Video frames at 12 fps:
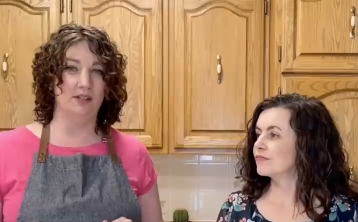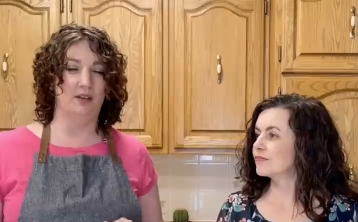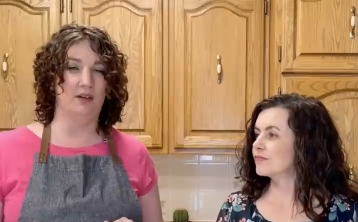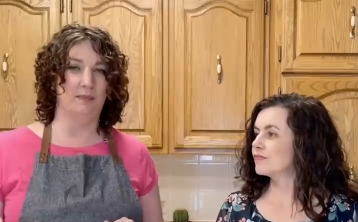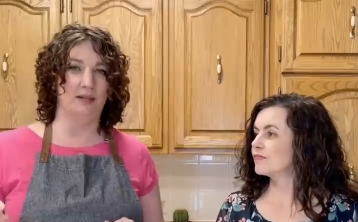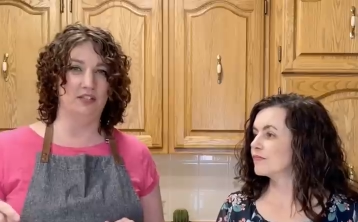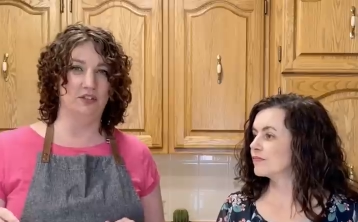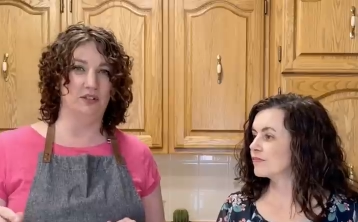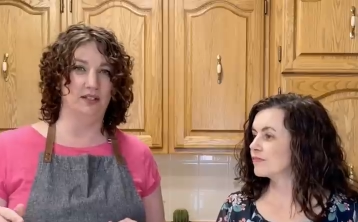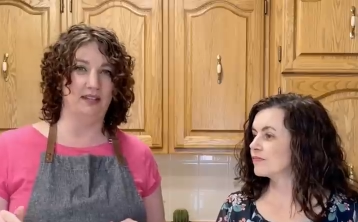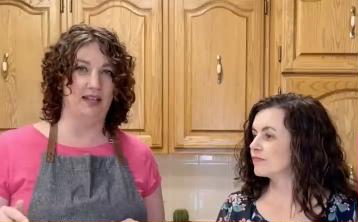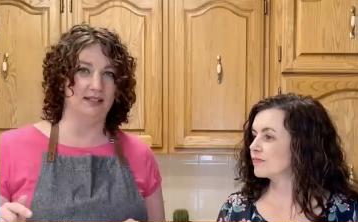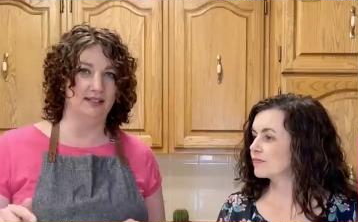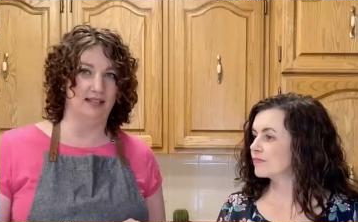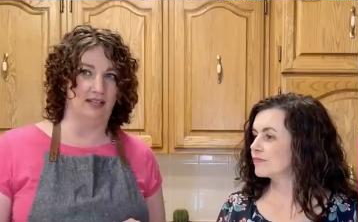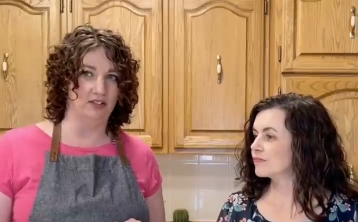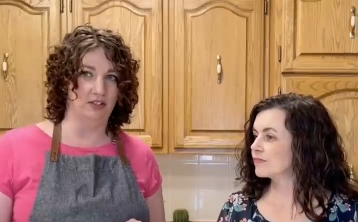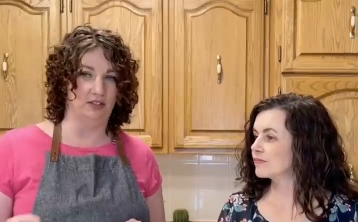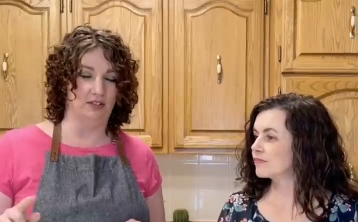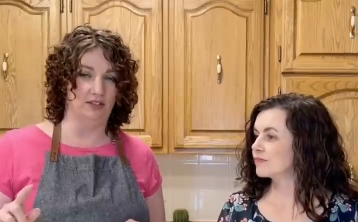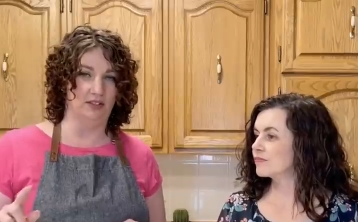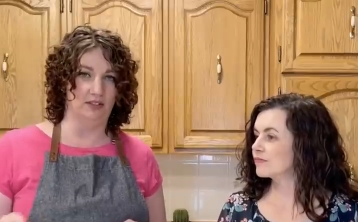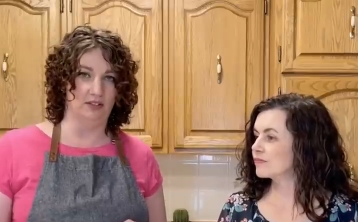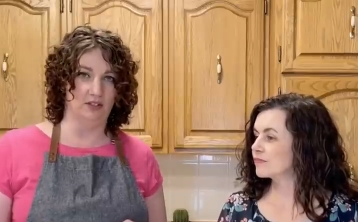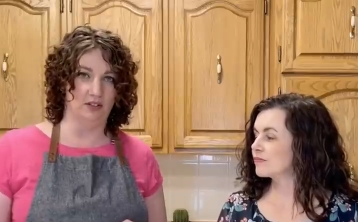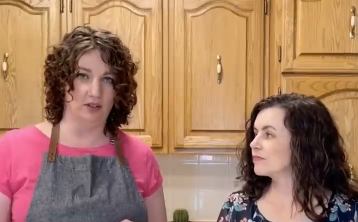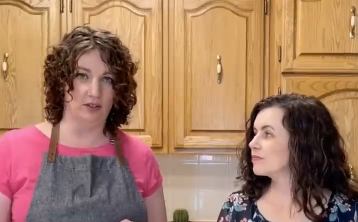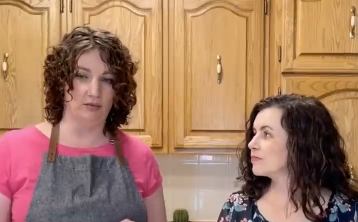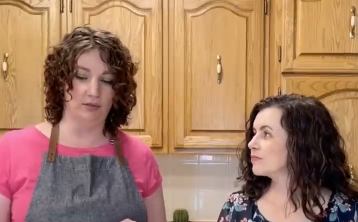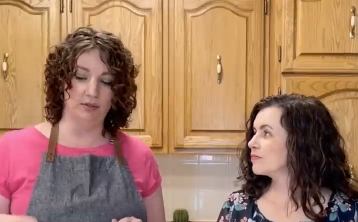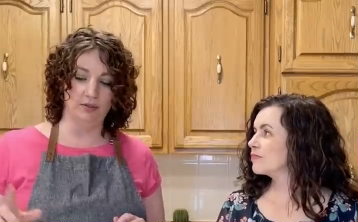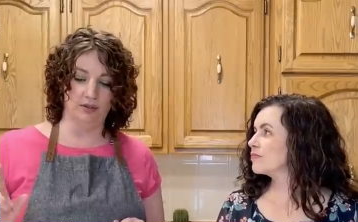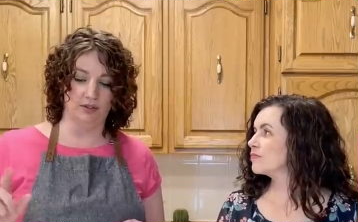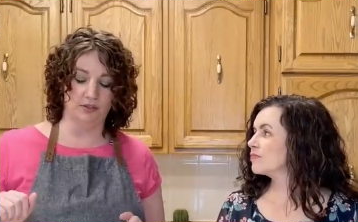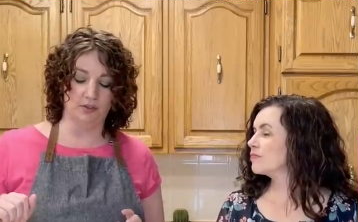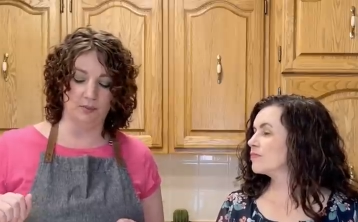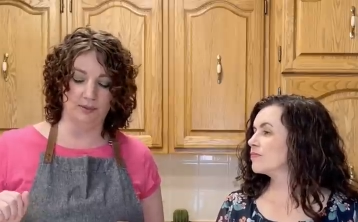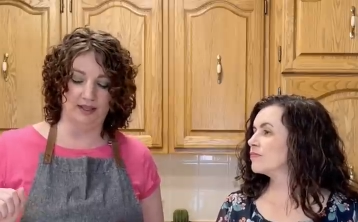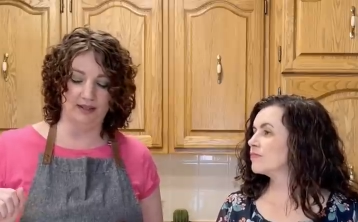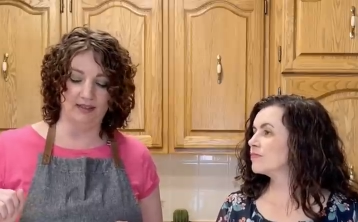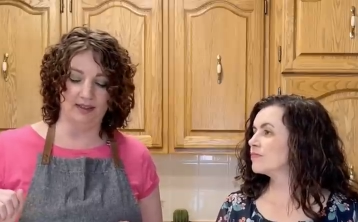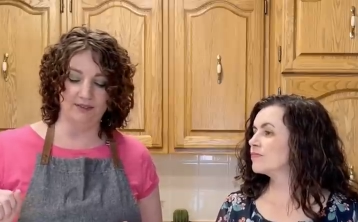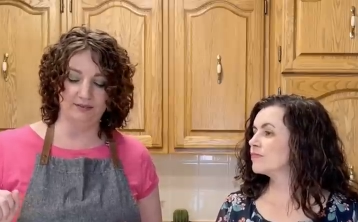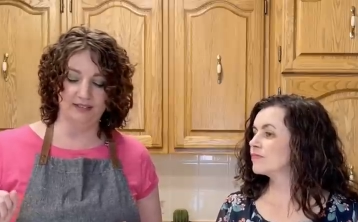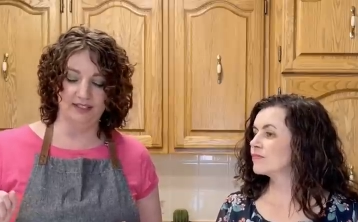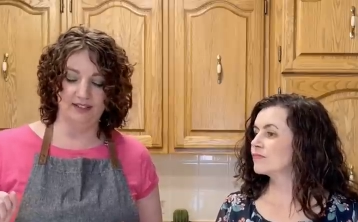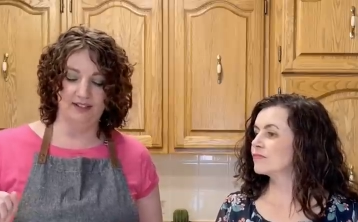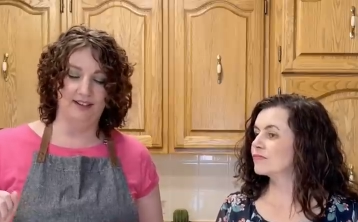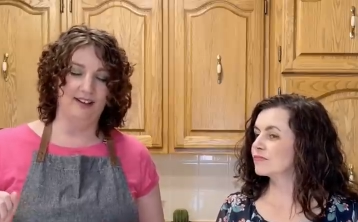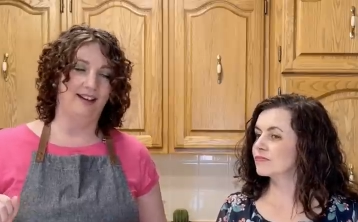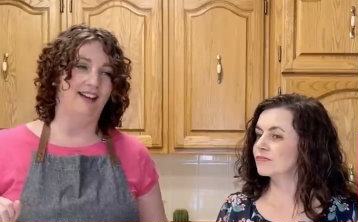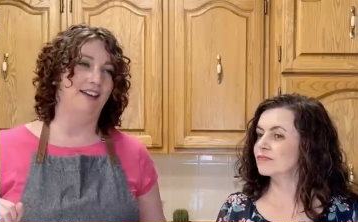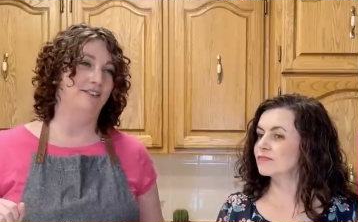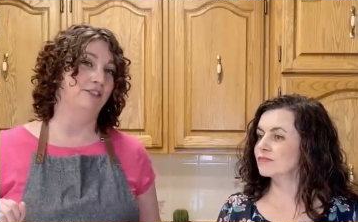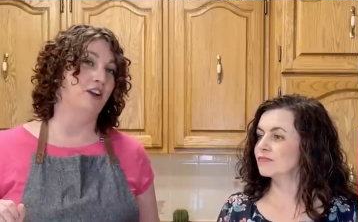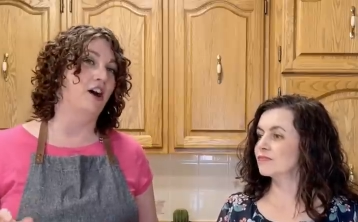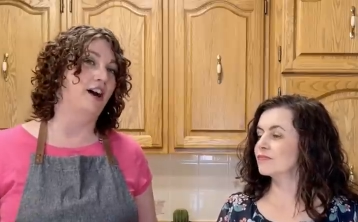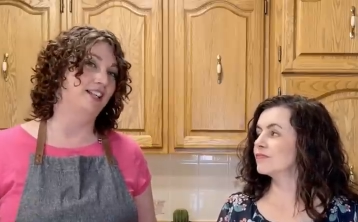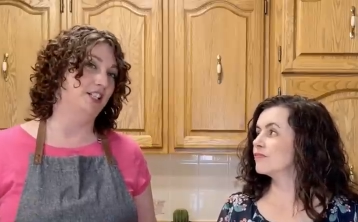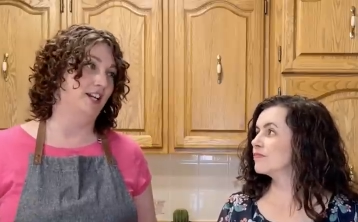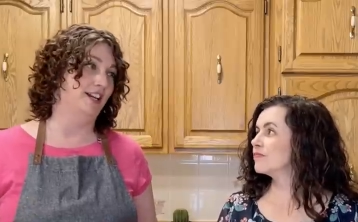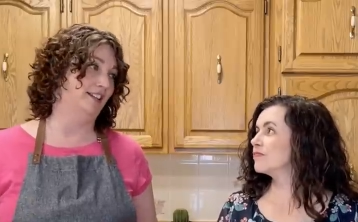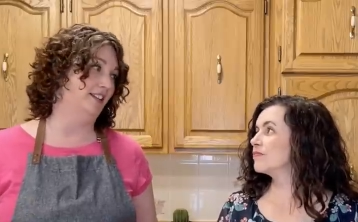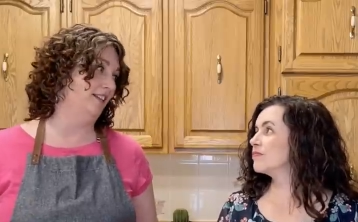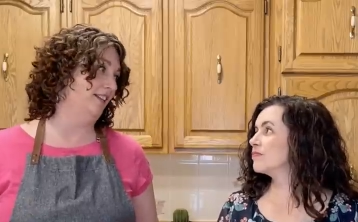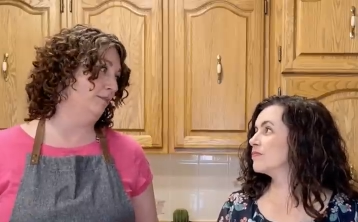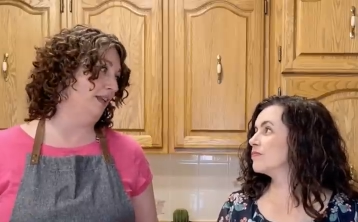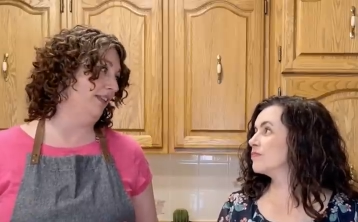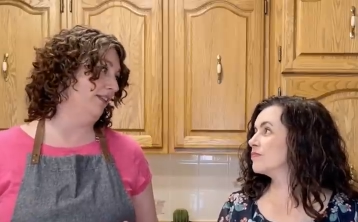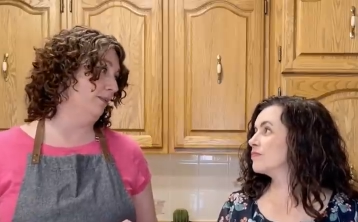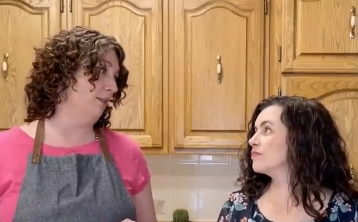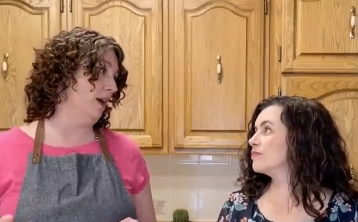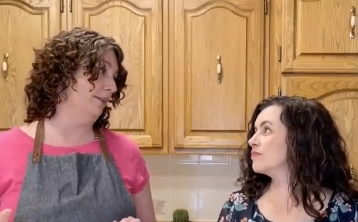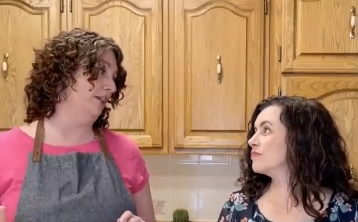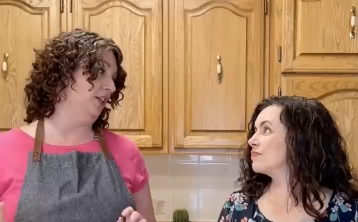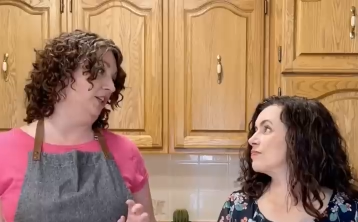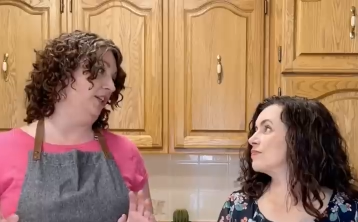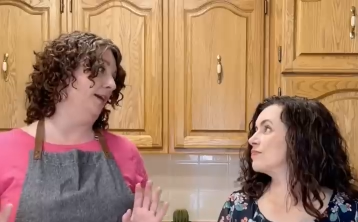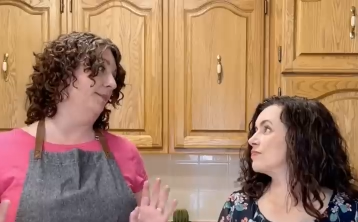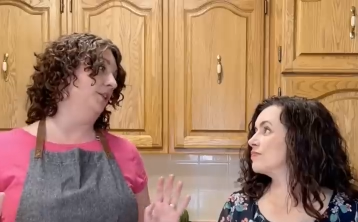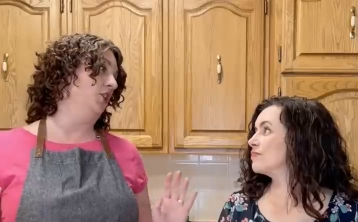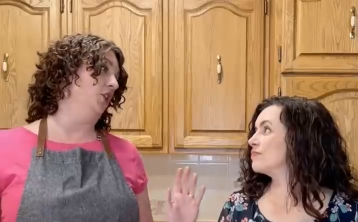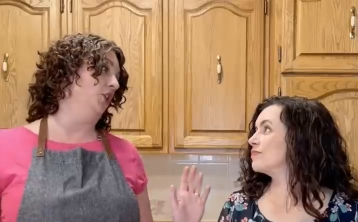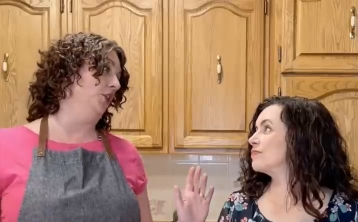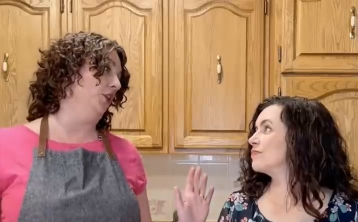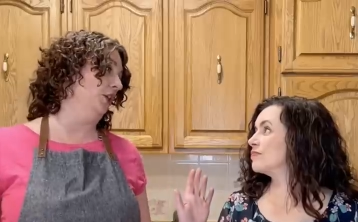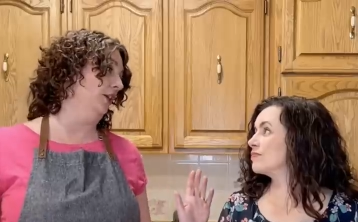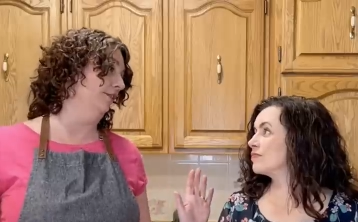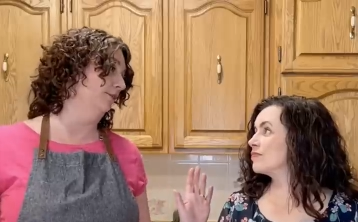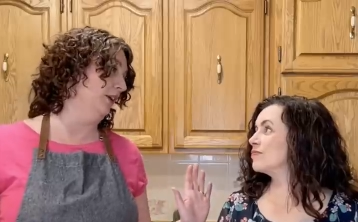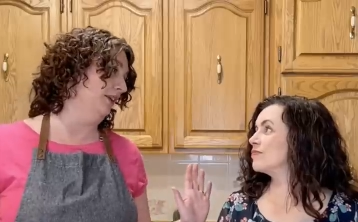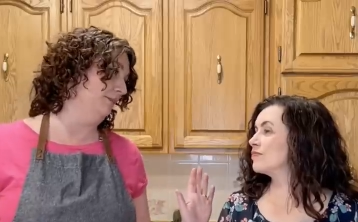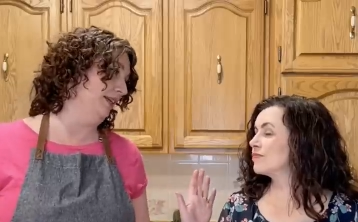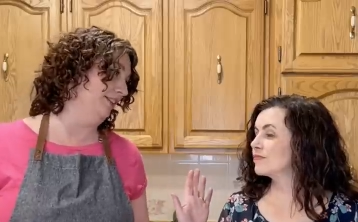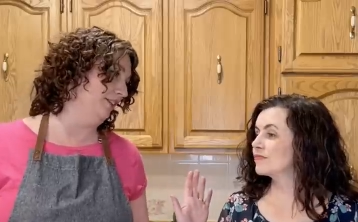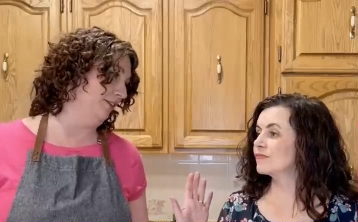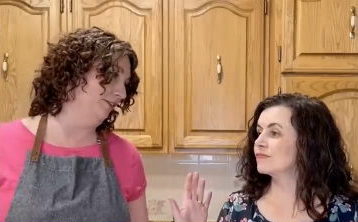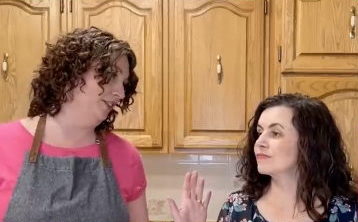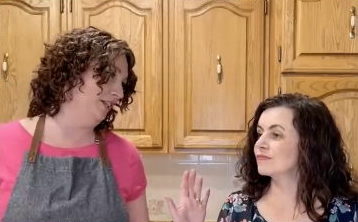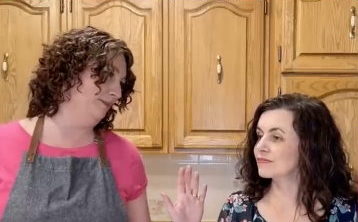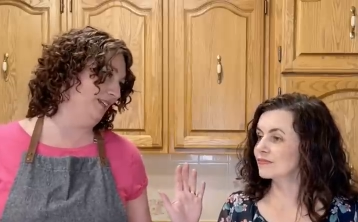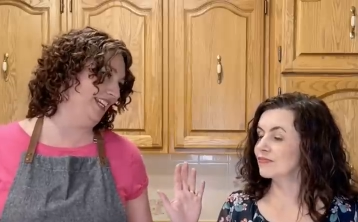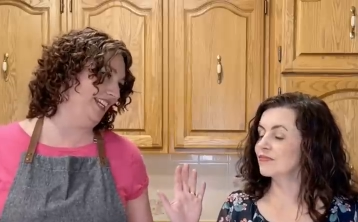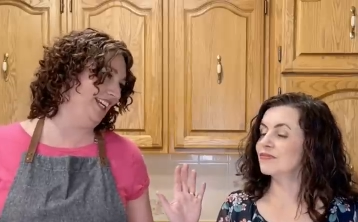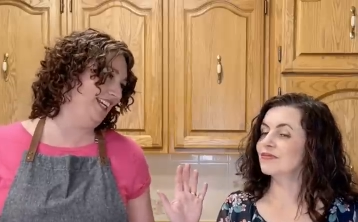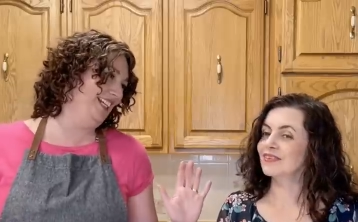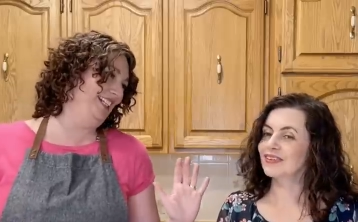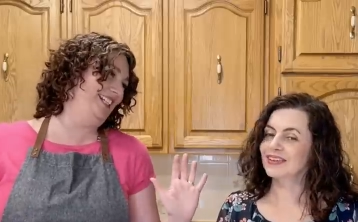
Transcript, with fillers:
Speaker 1: You got to make sure that that center is cooked through and there's no pink left. I have not checked the meat thermometer temperature of what a meatloaf should be